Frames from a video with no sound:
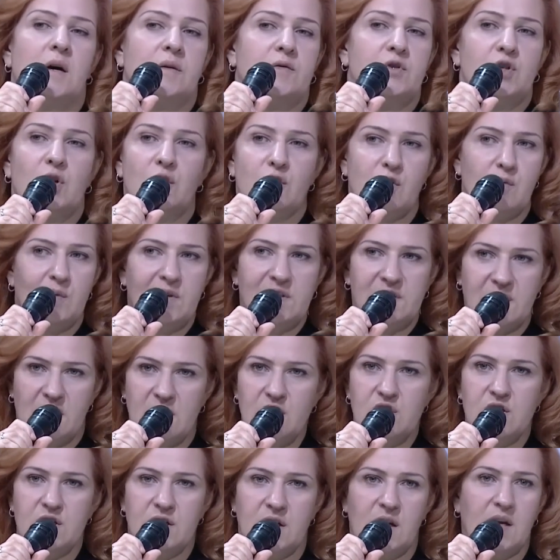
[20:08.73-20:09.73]

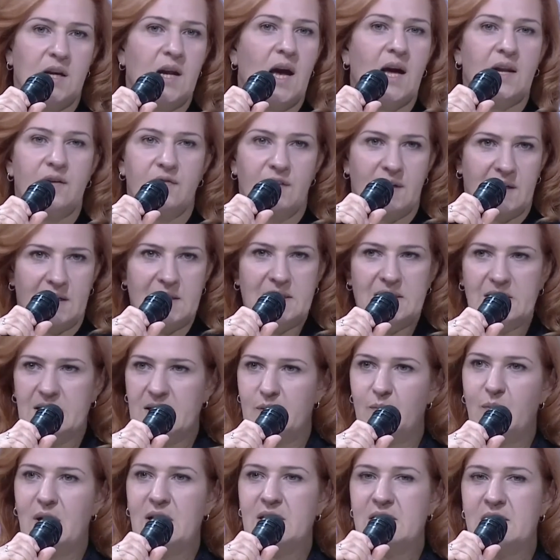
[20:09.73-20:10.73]
documentation and advocacy,
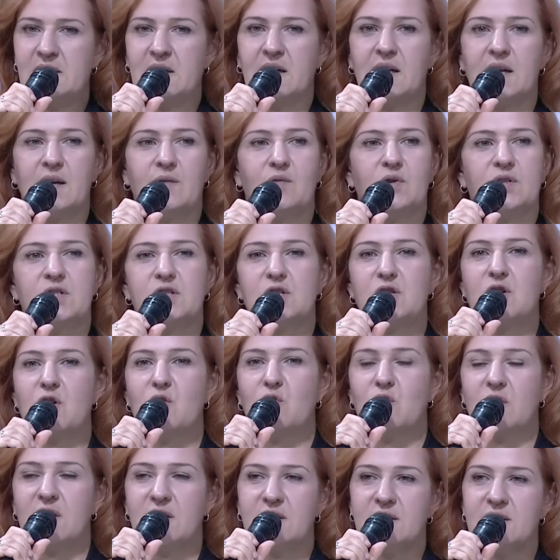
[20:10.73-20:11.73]
basically what's
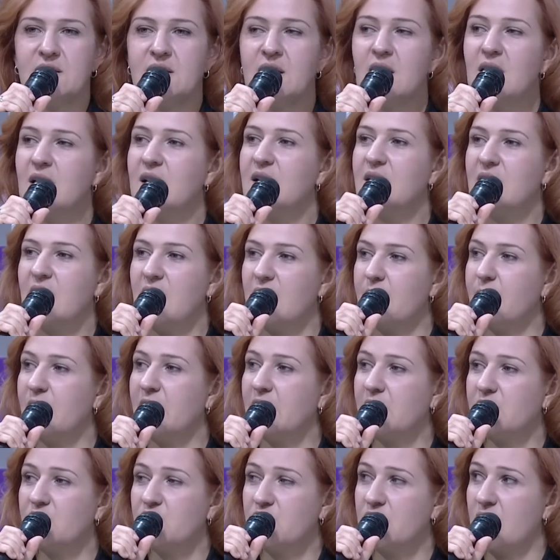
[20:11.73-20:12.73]
known as naming
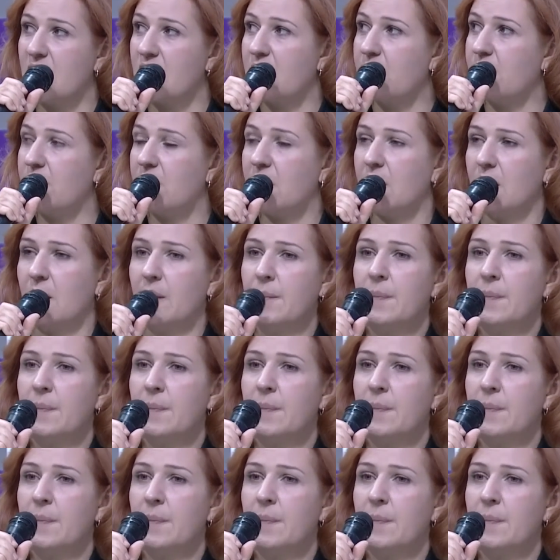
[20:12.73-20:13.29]
and shaming.